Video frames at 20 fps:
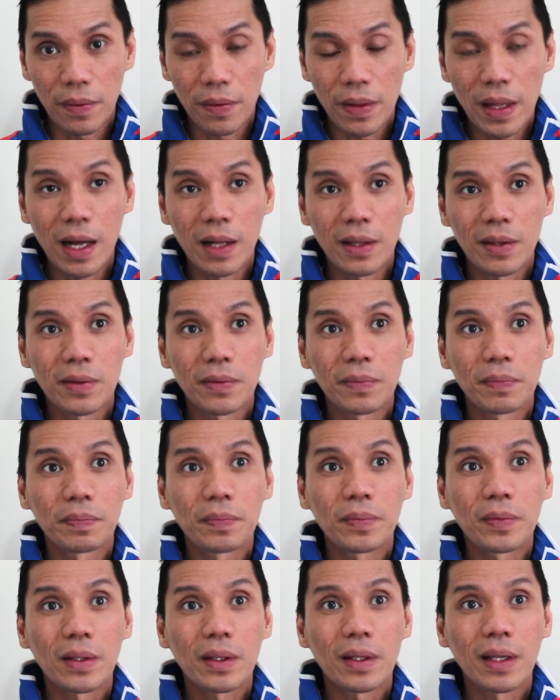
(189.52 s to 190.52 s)
that
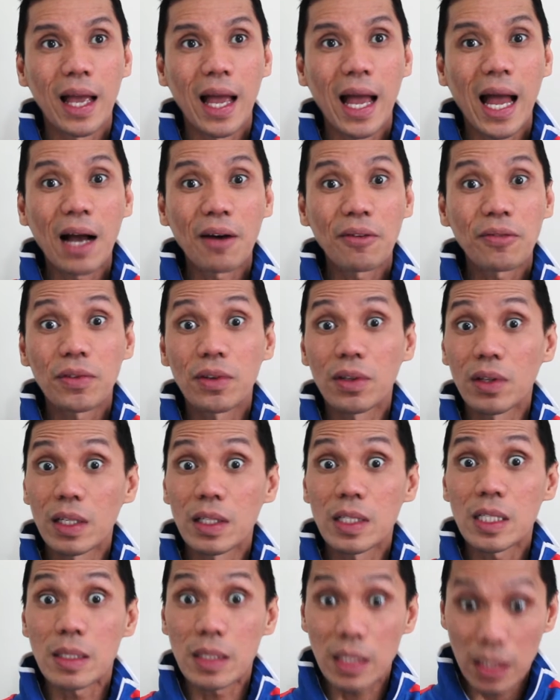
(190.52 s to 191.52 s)
after
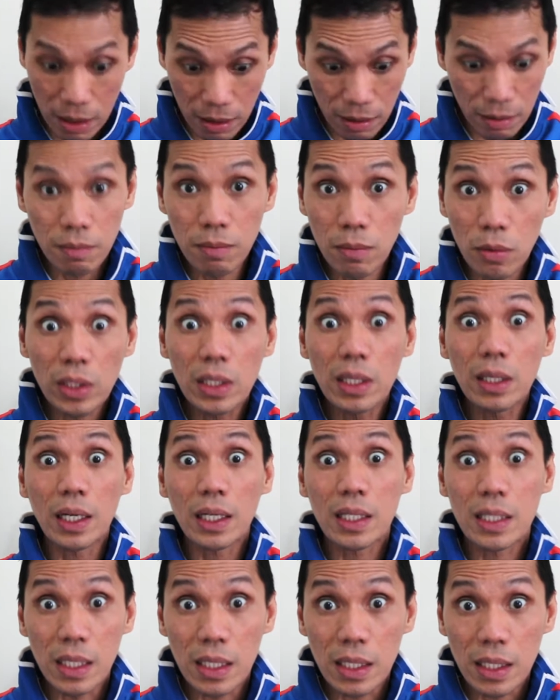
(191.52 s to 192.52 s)
this mortal
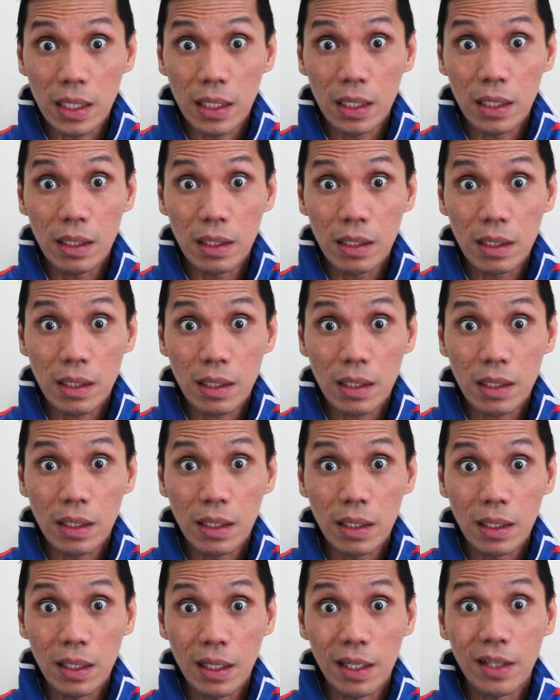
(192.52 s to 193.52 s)
existence,
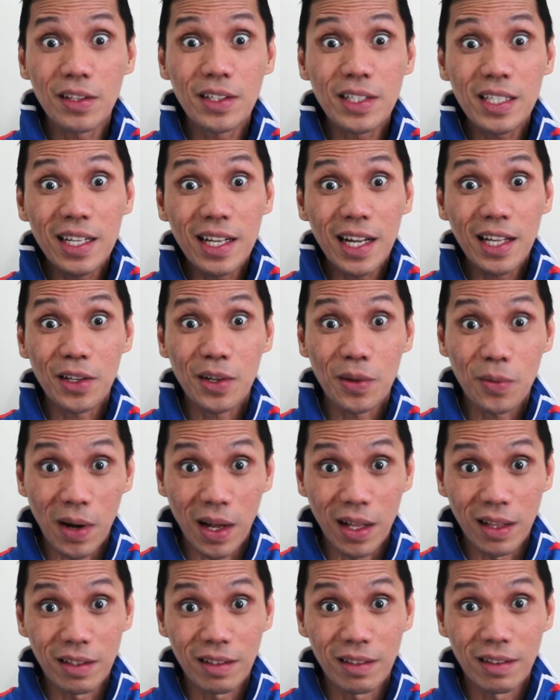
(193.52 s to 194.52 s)
there's another
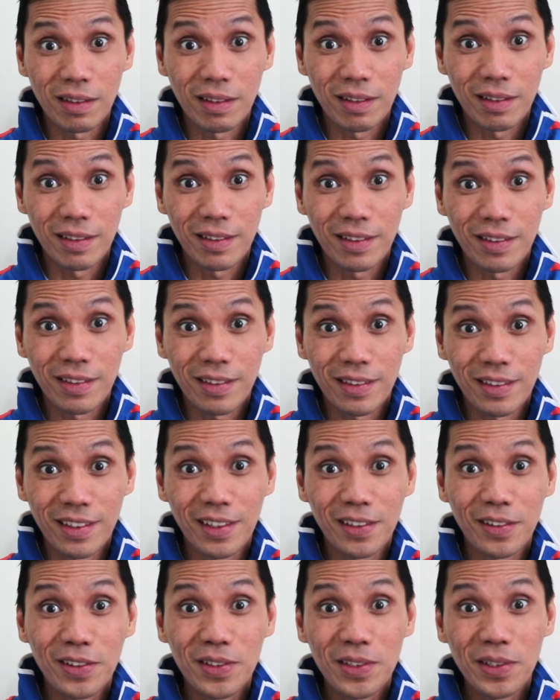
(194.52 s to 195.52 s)
one
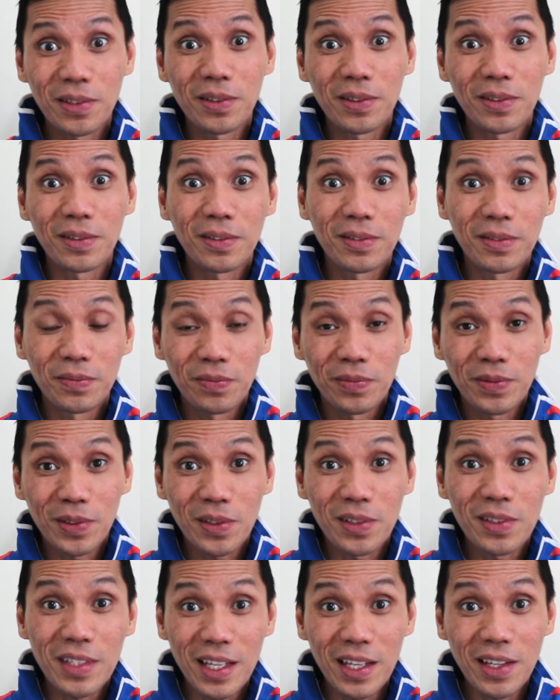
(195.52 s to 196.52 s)
to
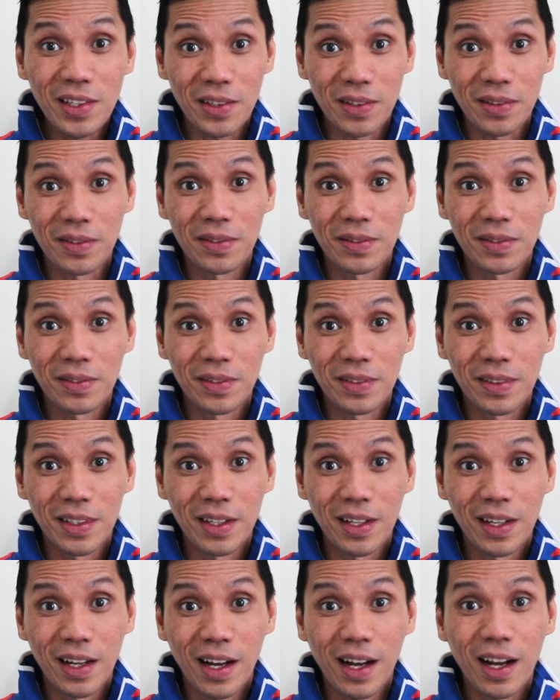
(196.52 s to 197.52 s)
continue
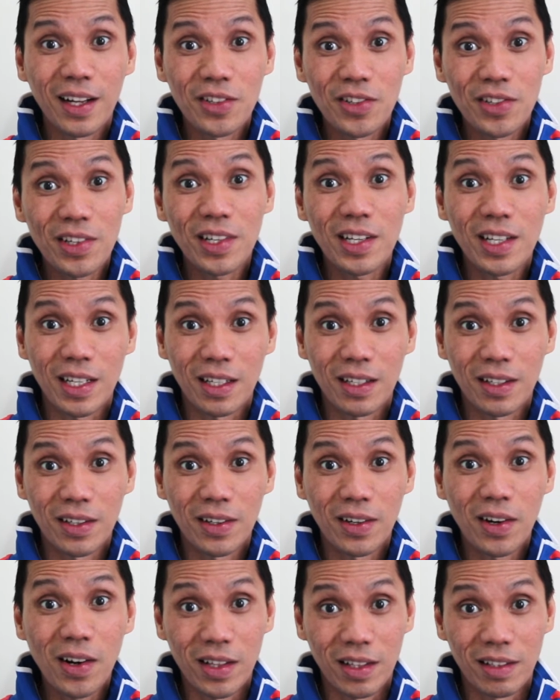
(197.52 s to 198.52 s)
our journey
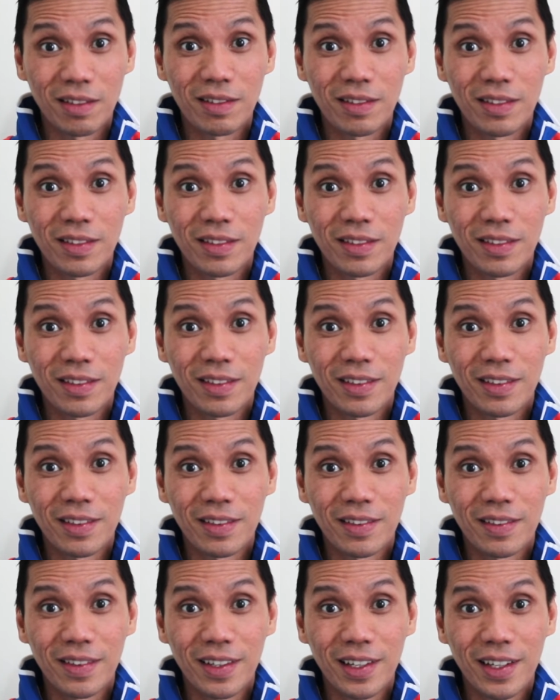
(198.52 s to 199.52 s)
on
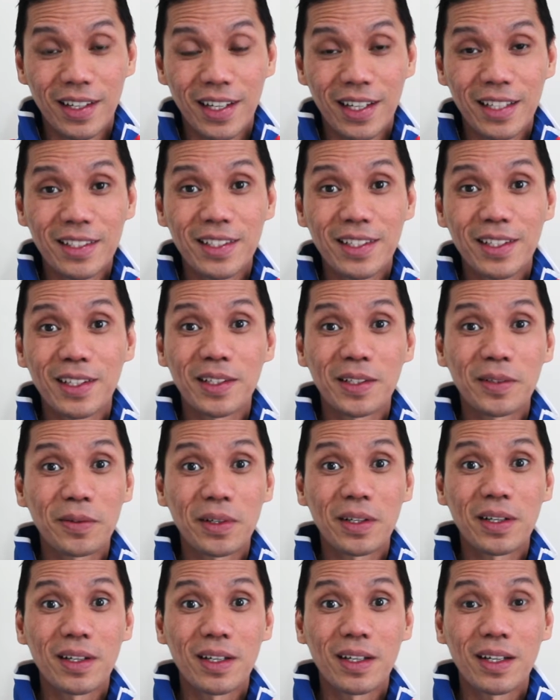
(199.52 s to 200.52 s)
until
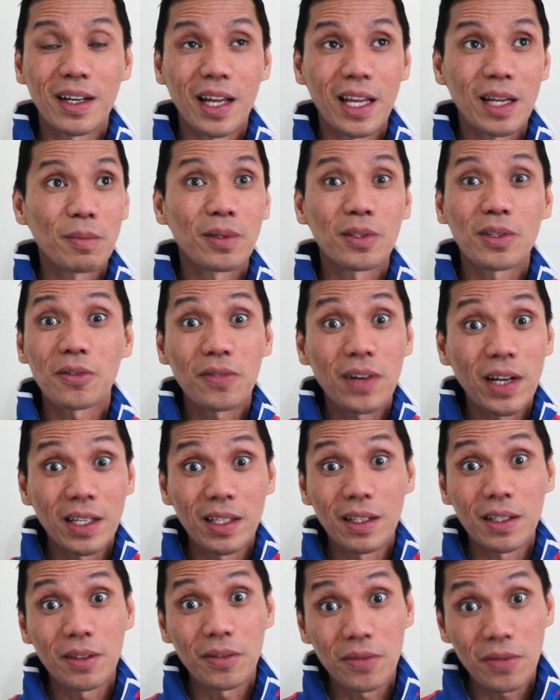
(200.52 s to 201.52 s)
we're able to
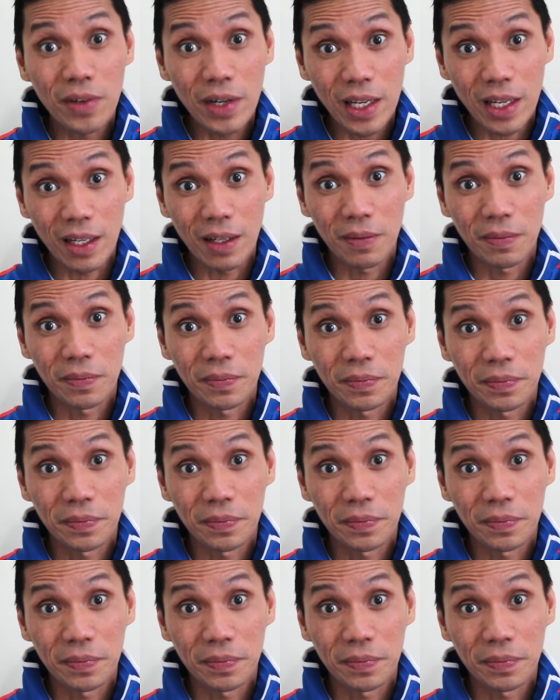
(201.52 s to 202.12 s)
finally free.